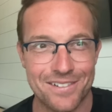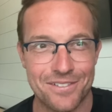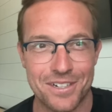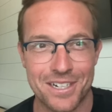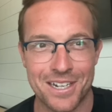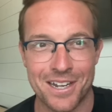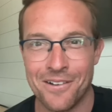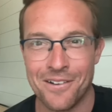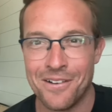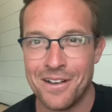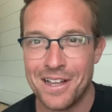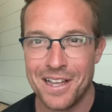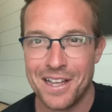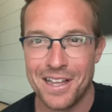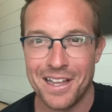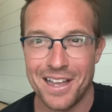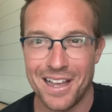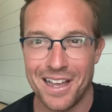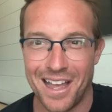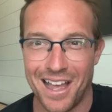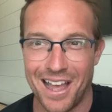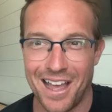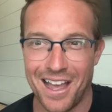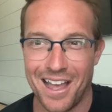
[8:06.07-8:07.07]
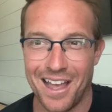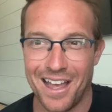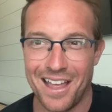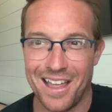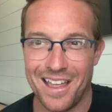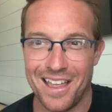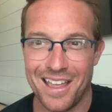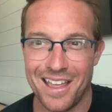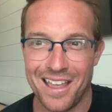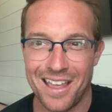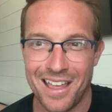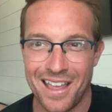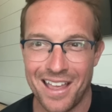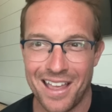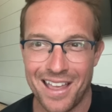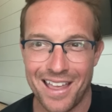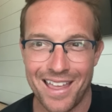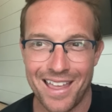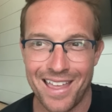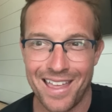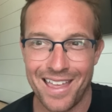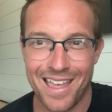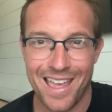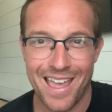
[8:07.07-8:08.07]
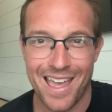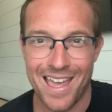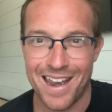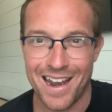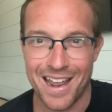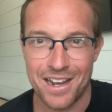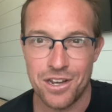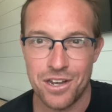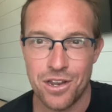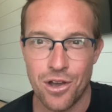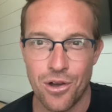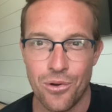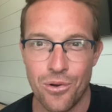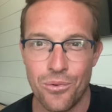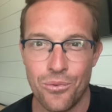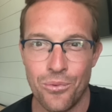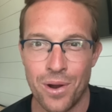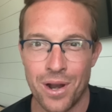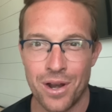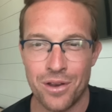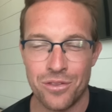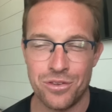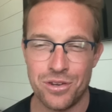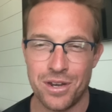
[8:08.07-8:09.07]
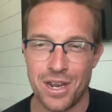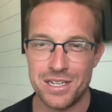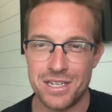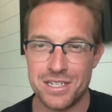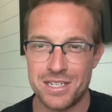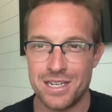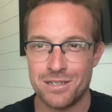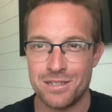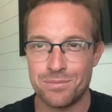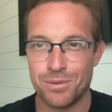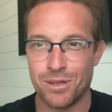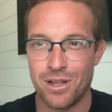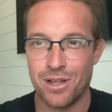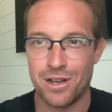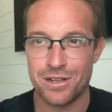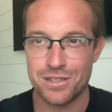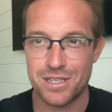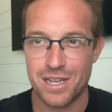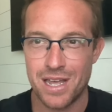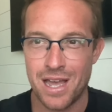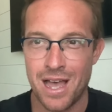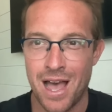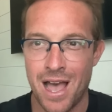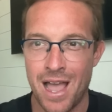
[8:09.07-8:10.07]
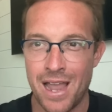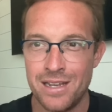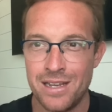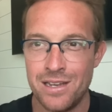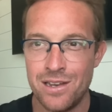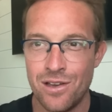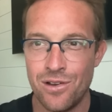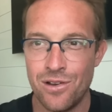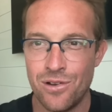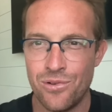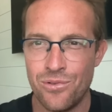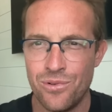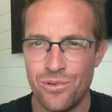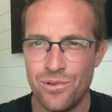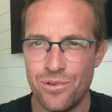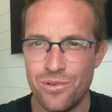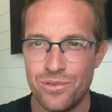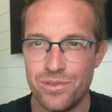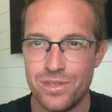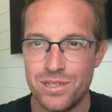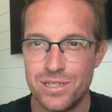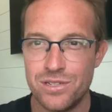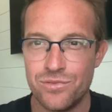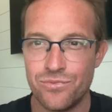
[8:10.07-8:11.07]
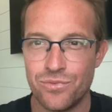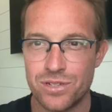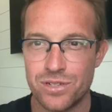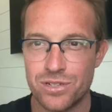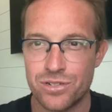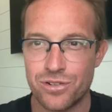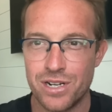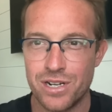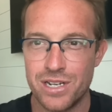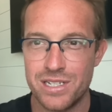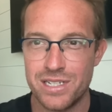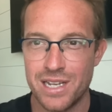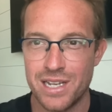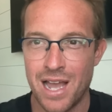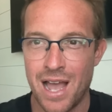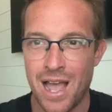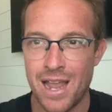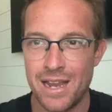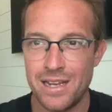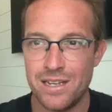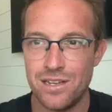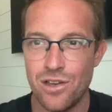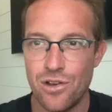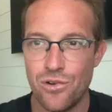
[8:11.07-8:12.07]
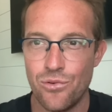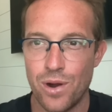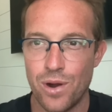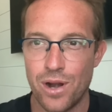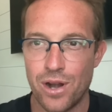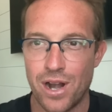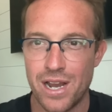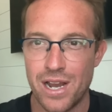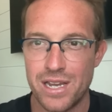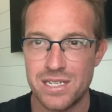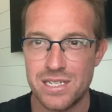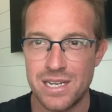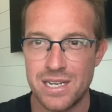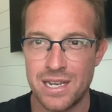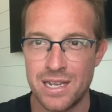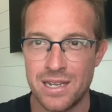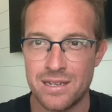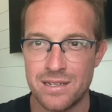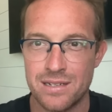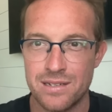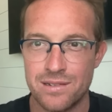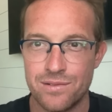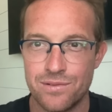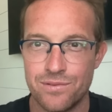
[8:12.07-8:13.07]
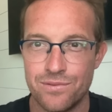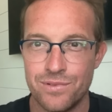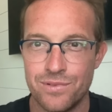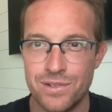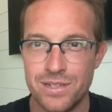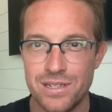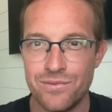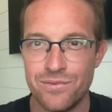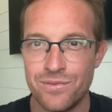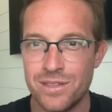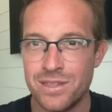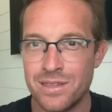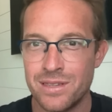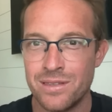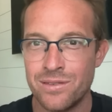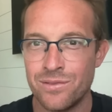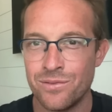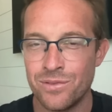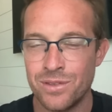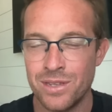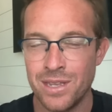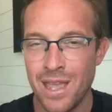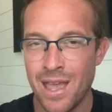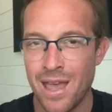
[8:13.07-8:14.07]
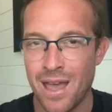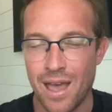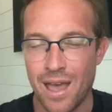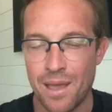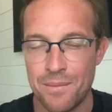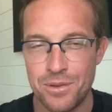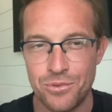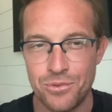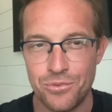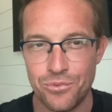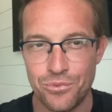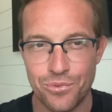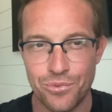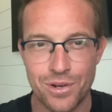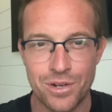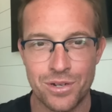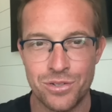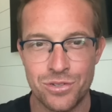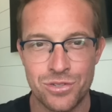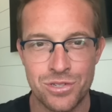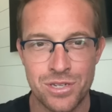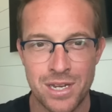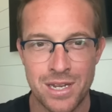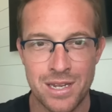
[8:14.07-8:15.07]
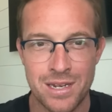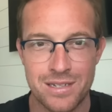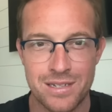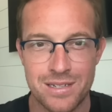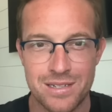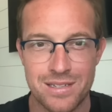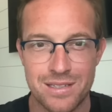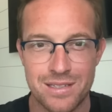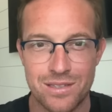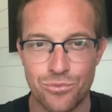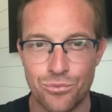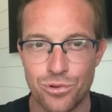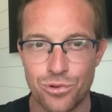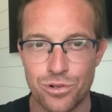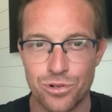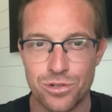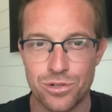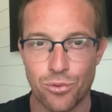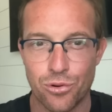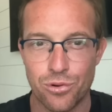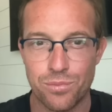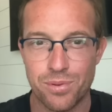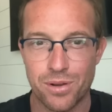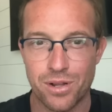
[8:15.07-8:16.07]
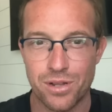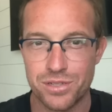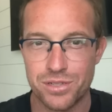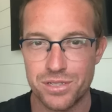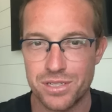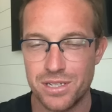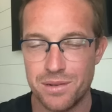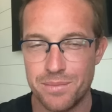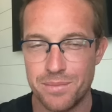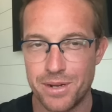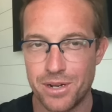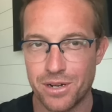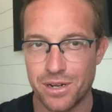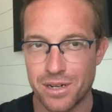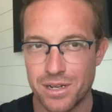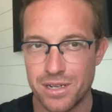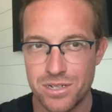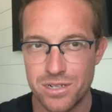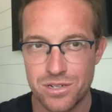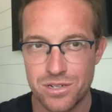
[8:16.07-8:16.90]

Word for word: Here we go. Uh, and I know where the United States belongs. I know this is what's crazy. I know where I stand what, what, yeah, I mean, where you stand is the worst border policy in American